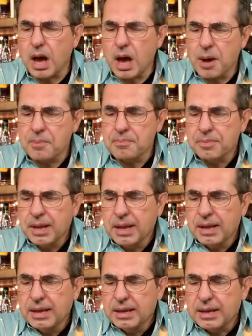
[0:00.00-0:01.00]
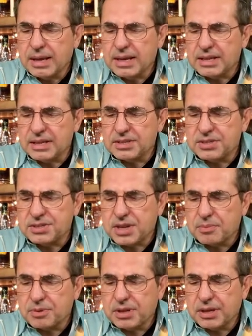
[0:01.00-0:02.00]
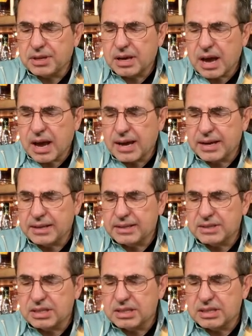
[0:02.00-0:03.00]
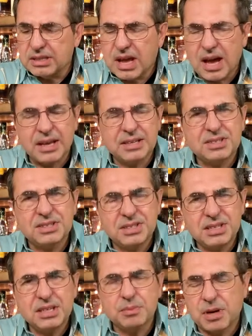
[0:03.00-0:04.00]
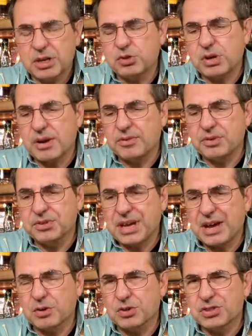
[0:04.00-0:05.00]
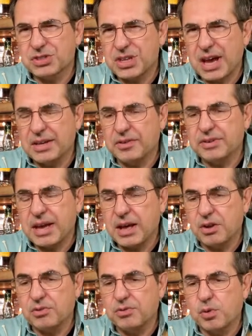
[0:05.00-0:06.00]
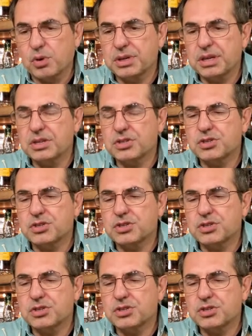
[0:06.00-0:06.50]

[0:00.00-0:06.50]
Um, it is something I did not see in my travels outside of California,